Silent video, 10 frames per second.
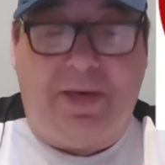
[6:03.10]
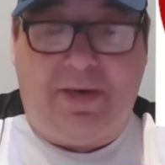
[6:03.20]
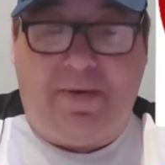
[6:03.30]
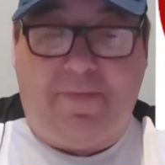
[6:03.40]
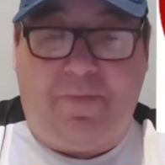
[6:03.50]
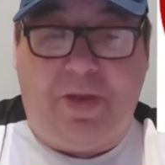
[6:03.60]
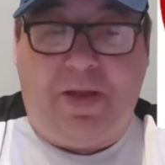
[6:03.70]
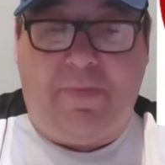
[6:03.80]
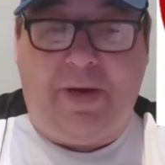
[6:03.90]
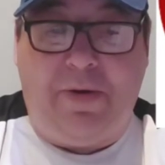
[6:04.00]
and
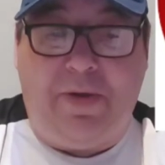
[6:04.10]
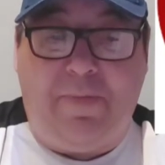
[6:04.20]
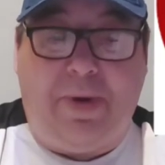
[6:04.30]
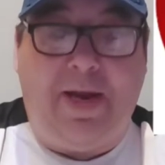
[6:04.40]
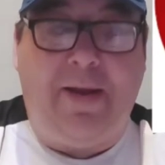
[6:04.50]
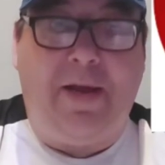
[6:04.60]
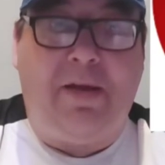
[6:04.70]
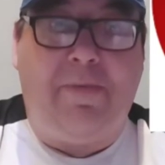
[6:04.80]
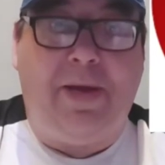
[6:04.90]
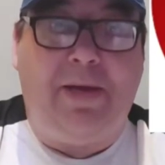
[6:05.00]
that'll be another player that
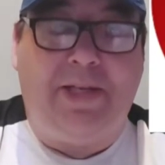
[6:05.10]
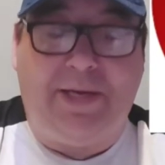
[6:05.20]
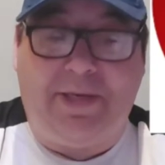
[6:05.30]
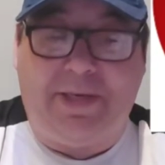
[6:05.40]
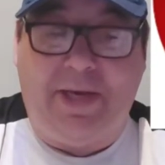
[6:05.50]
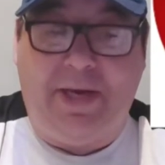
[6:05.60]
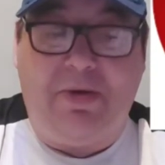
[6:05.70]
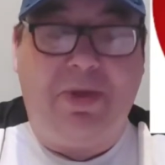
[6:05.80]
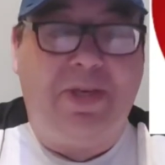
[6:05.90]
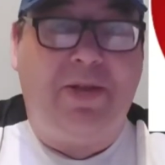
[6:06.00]
I'll be sad to see
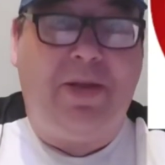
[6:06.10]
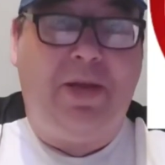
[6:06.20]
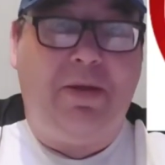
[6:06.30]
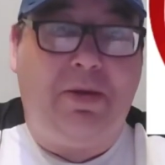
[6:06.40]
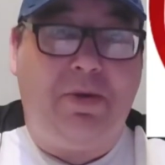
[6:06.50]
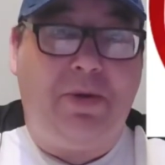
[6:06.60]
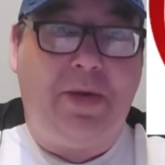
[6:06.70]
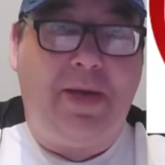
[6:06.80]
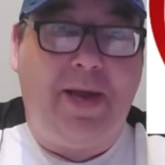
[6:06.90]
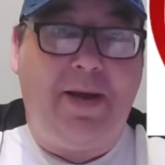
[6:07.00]
go, because I think he'll go
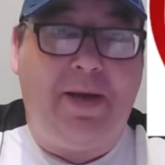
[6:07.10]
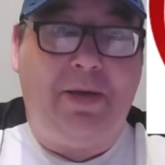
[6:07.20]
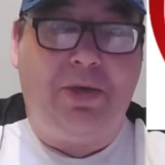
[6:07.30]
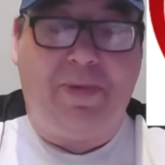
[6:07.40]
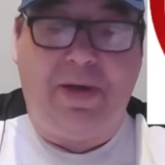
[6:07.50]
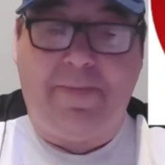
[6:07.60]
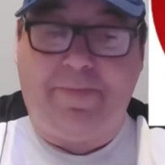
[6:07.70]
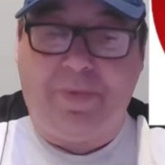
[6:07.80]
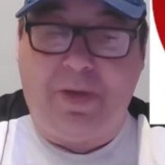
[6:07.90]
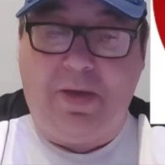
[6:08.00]
again in summer
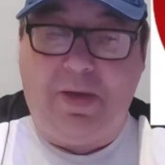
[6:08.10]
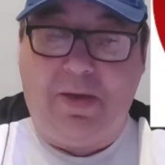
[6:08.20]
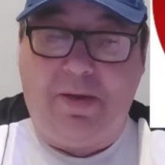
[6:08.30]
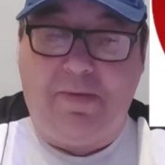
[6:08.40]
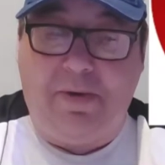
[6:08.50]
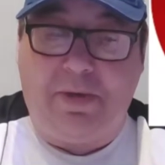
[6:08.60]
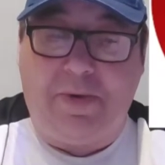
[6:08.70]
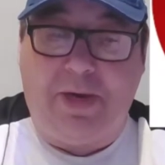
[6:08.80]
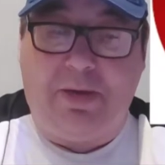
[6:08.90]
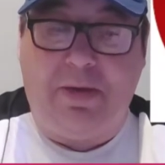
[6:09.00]
as
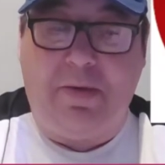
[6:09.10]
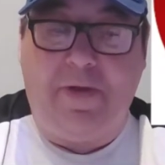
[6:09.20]
well.